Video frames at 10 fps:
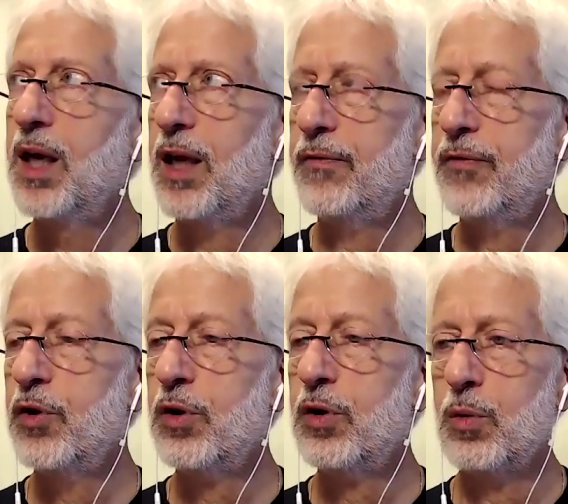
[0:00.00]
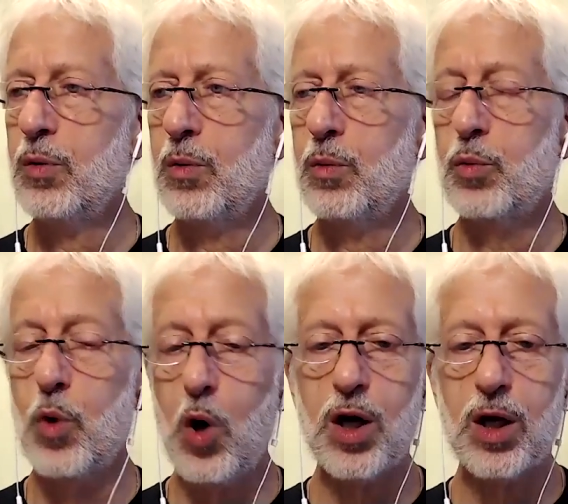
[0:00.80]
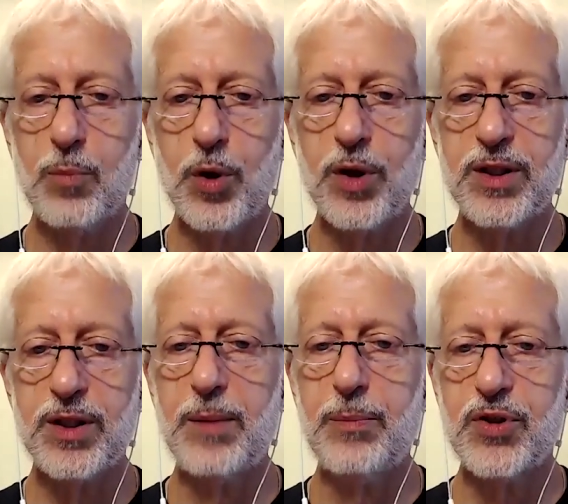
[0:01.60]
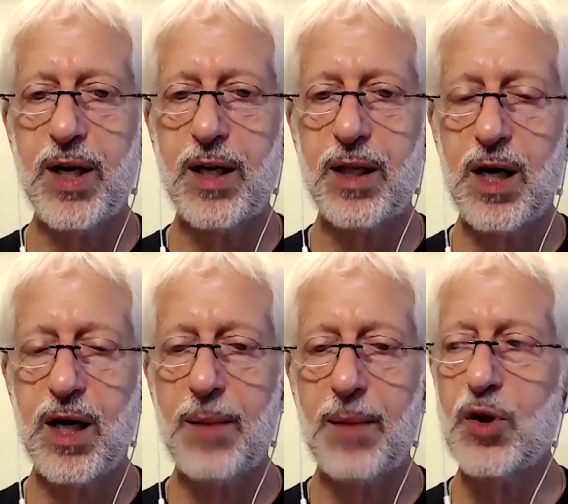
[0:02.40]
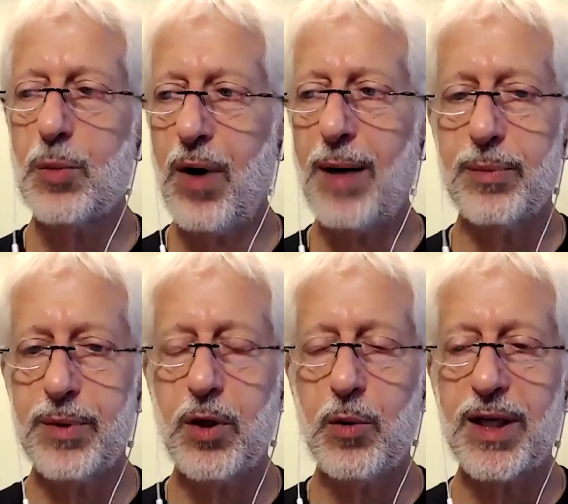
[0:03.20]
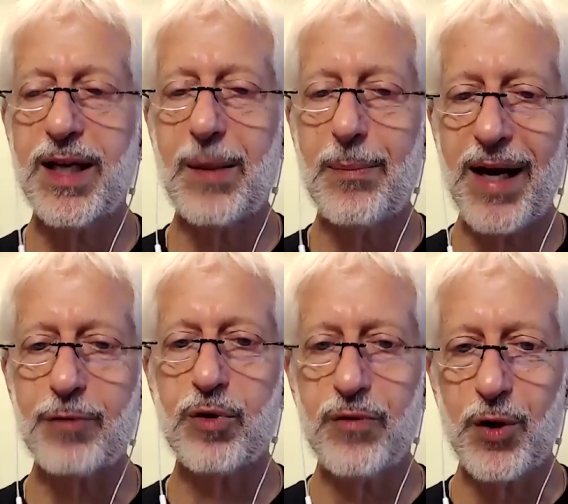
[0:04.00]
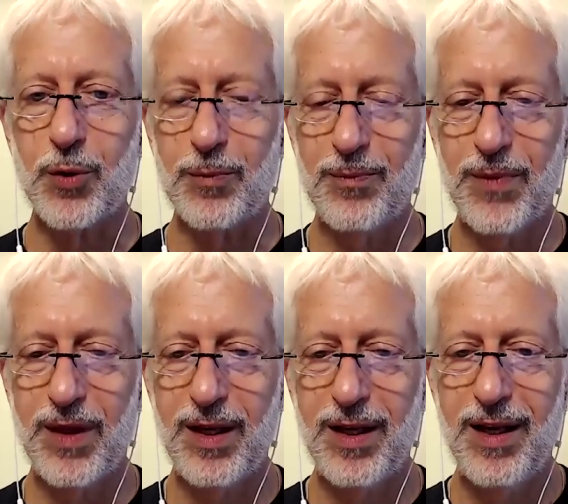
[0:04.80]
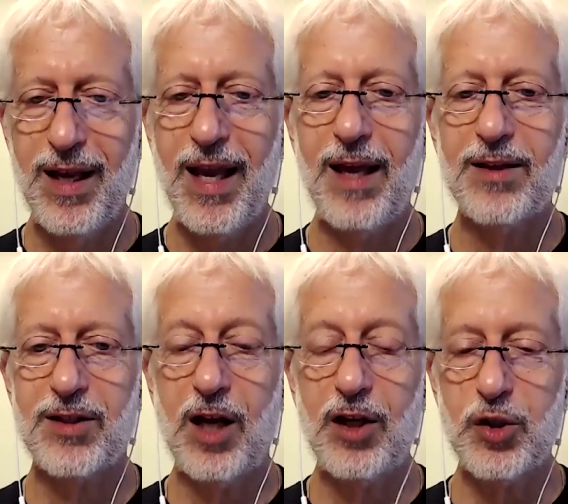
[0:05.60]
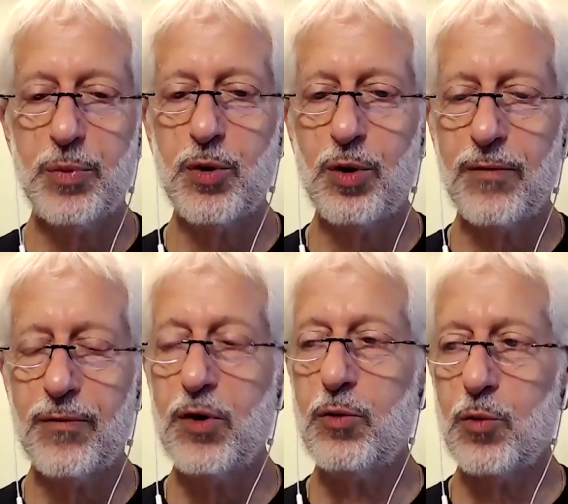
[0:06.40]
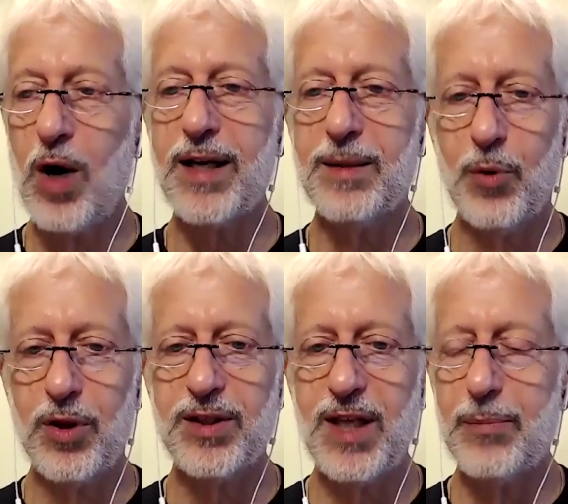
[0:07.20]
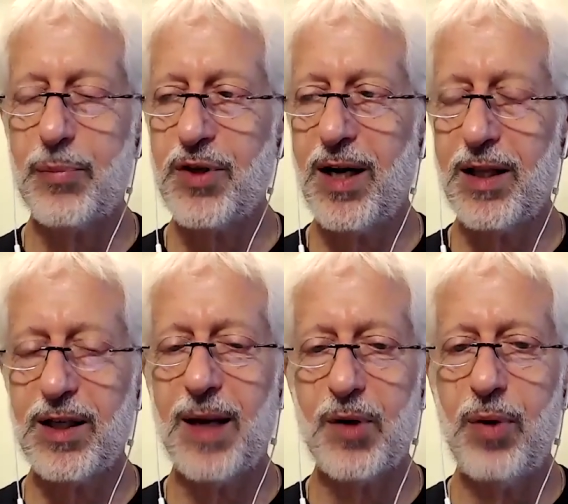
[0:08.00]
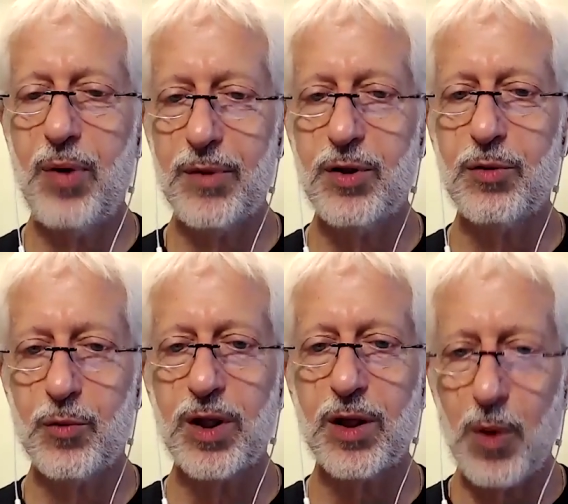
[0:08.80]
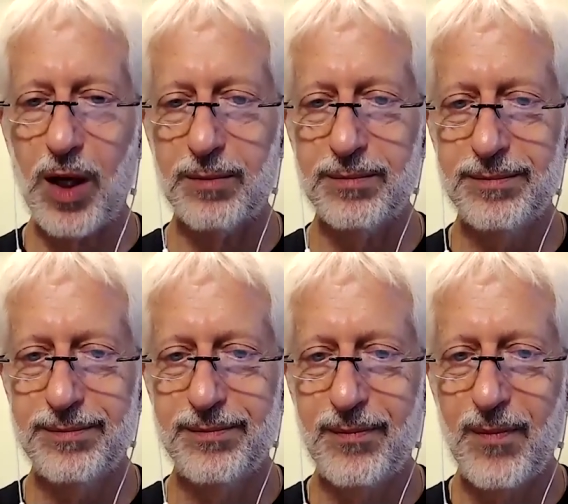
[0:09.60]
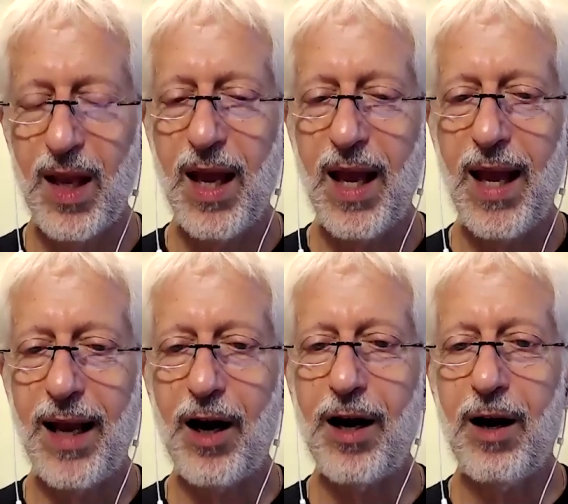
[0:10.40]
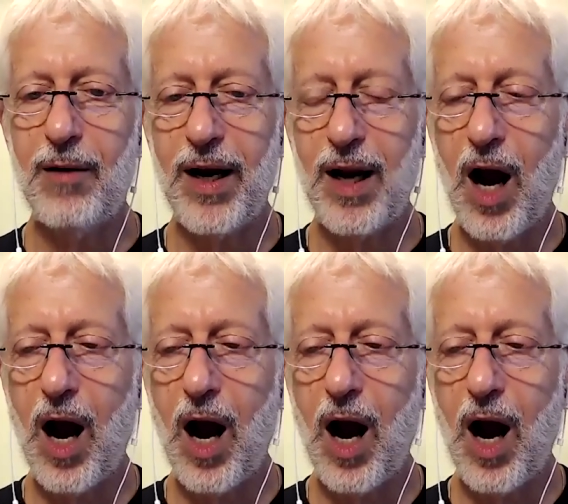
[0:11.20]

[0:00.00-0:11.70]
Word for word: if you're wrong more than 10% of the time you're probably going to get a bad review as an entrepreneur if you're right more than 10% of the time you're probably doing really well and I, right,